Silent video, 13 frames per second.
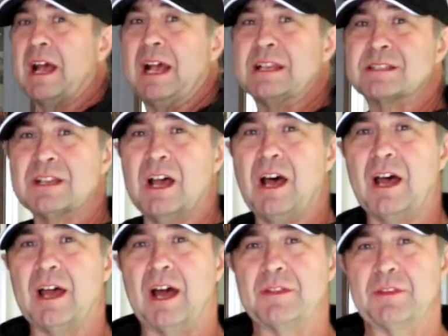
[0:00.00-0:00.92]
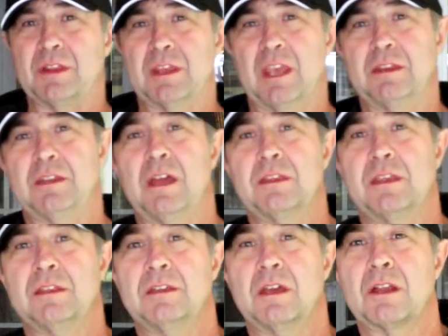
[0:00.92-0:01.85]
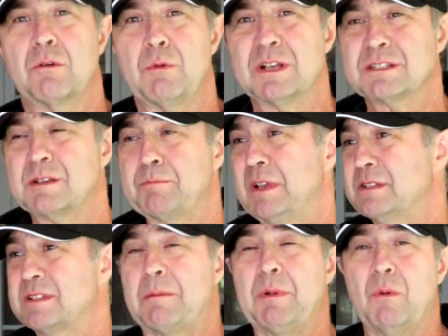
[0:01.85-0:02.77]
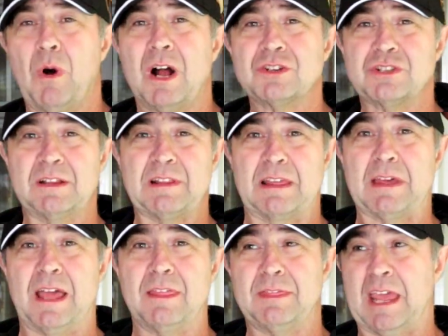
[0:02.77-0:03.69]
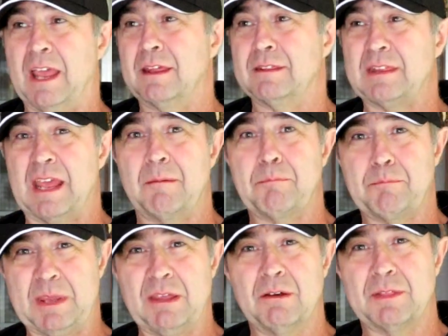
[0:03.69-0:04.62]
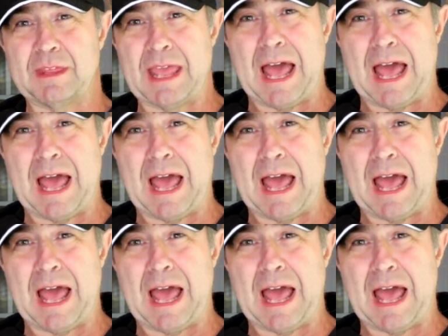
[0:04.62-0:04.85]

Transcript: I saw on the other recipes I've been watching that they peel the